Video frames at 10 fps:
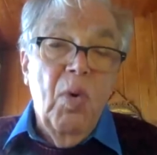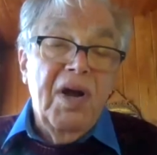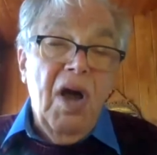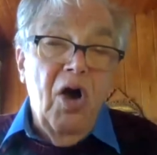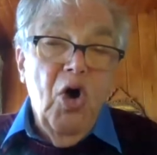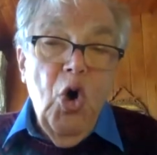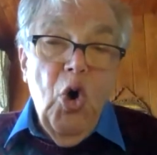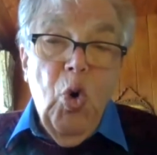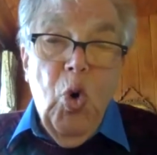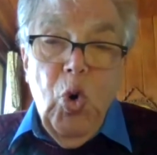What
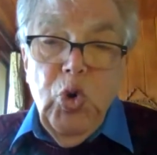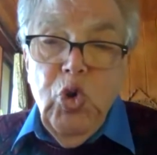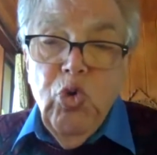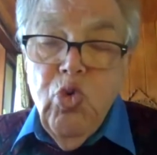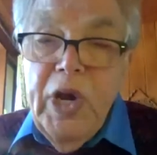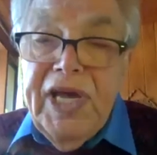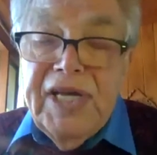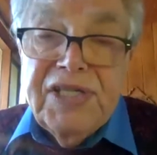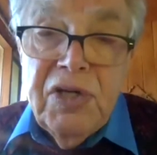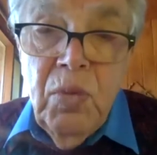the
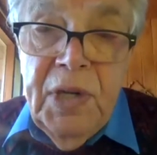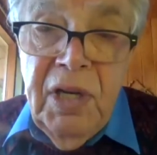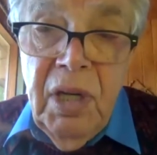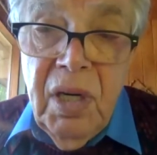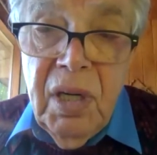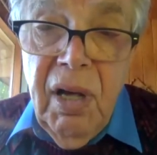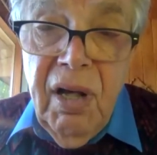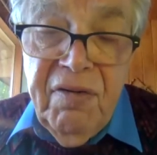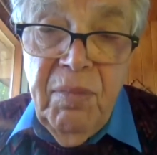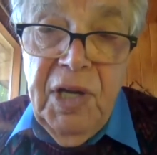reason we need a
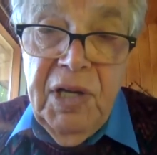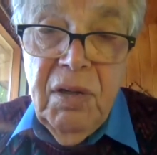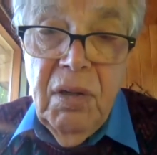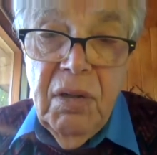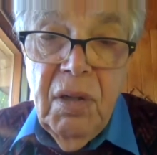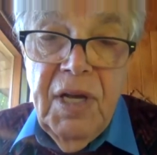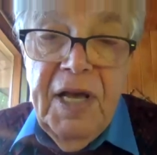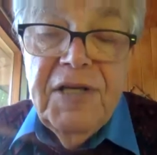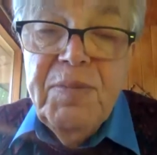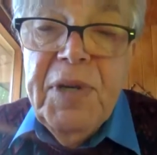government
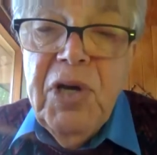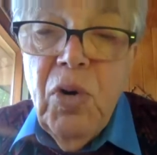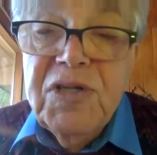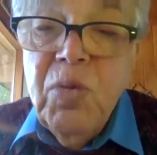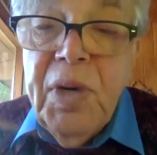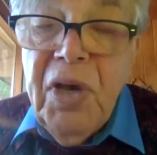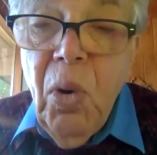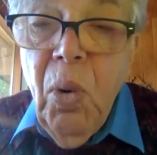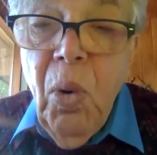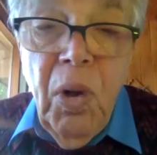is because we
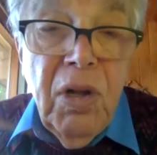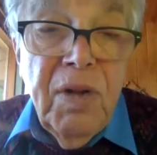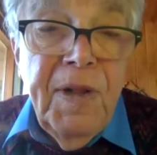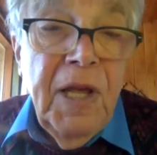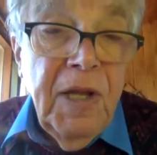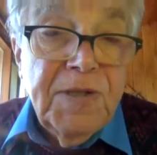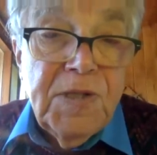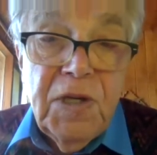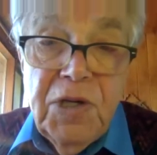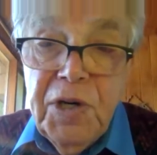all need
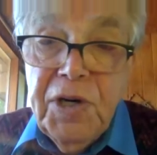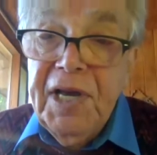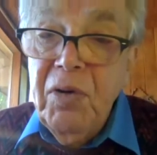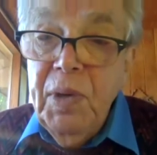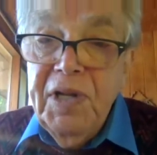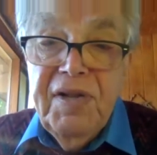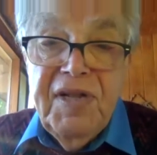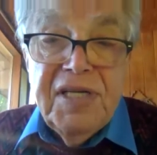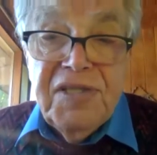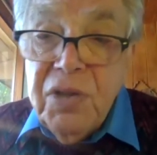security, and we
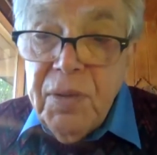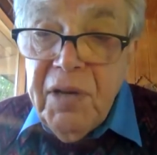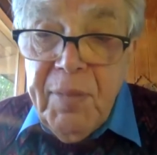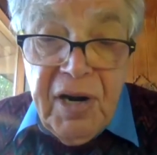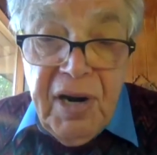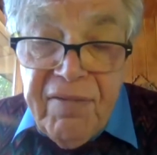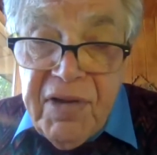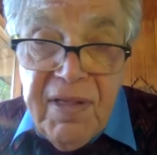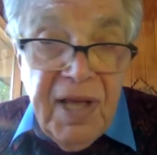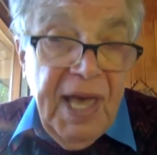disagree about
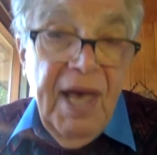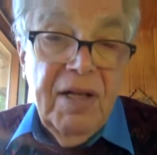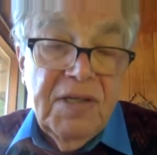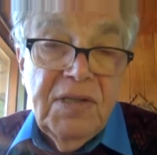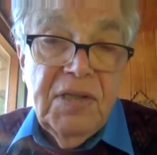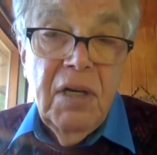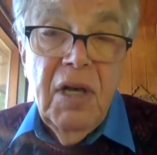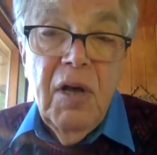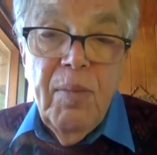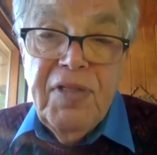everything else.
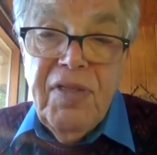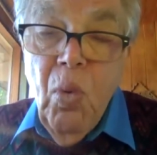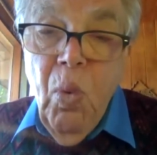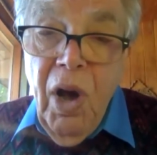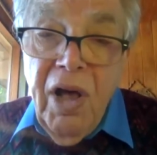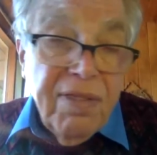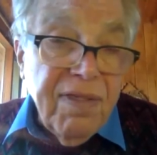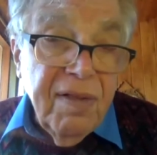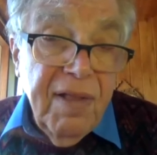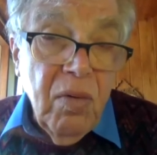But the one
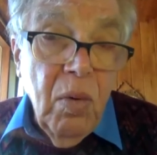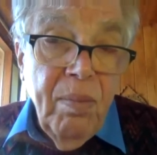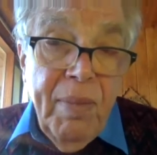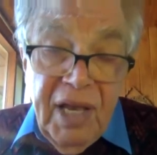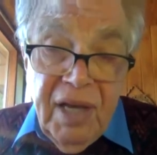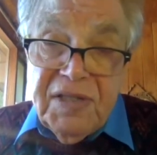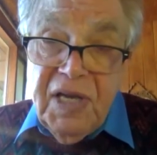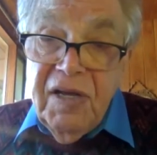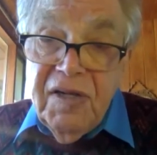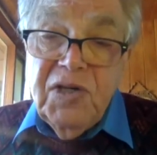thing that will make
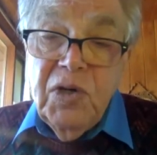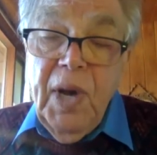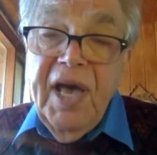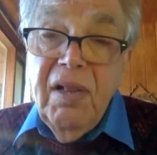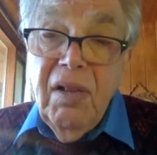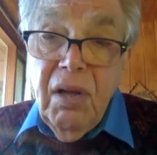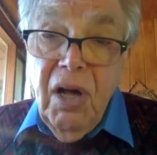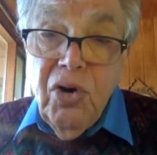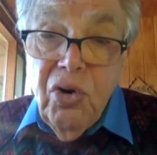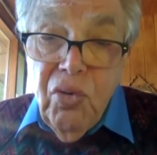us into a,
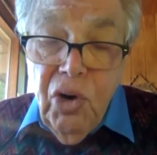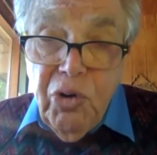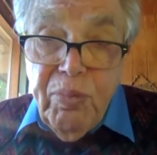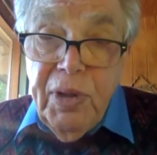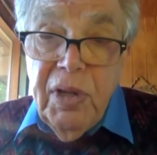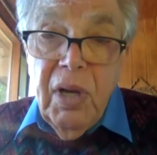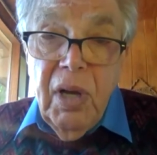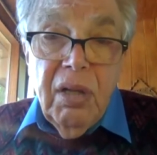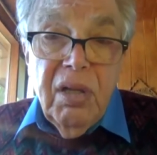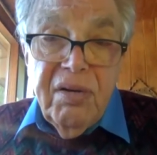a group,
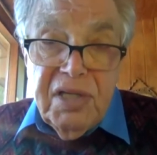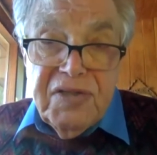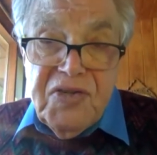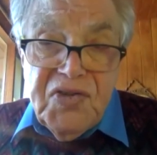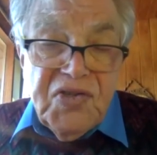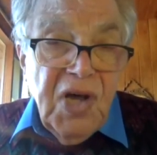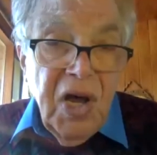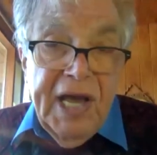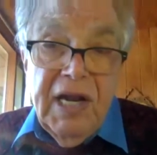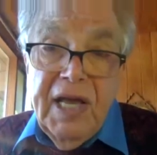a, a
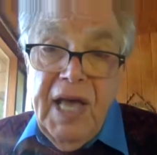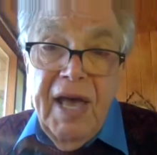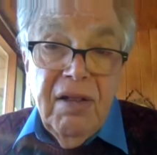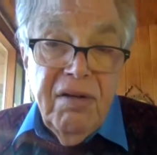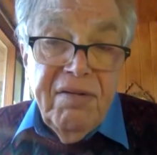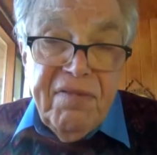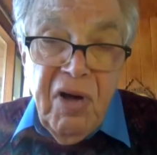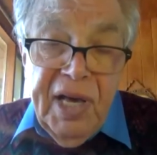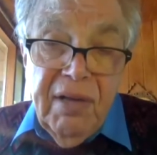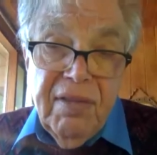society, a
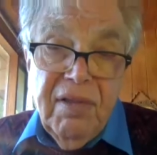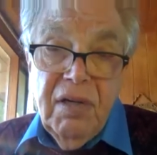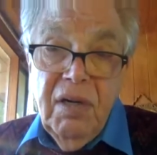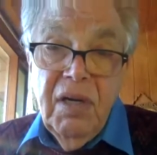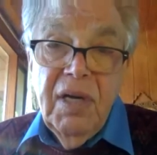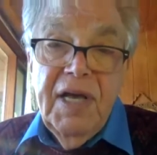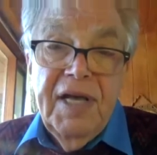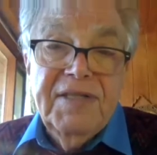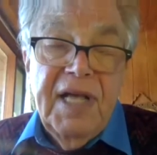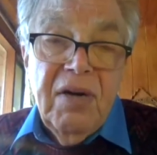Leviathan,
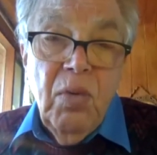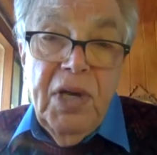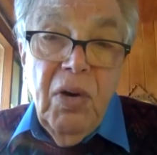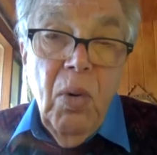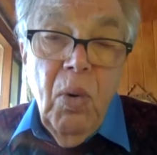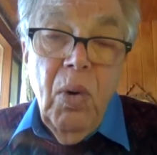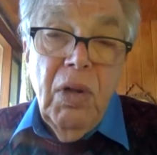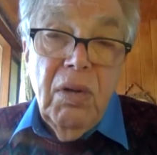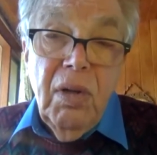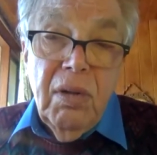is that we
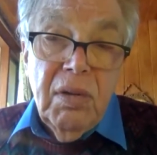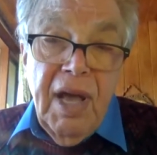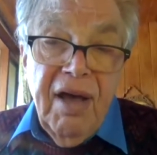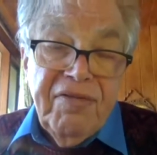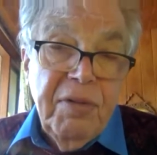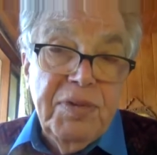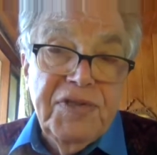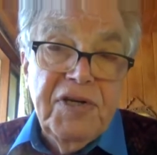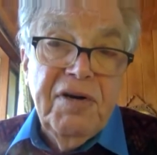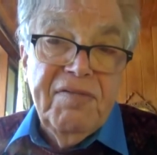all have to
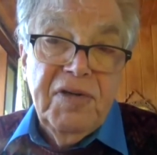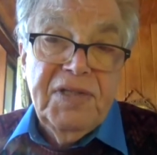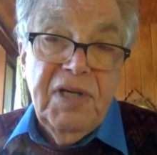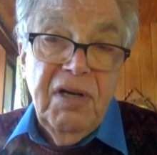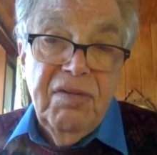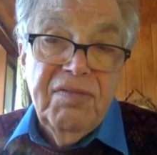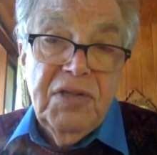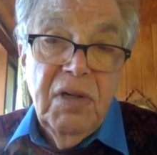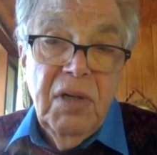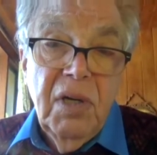preserve ourselves.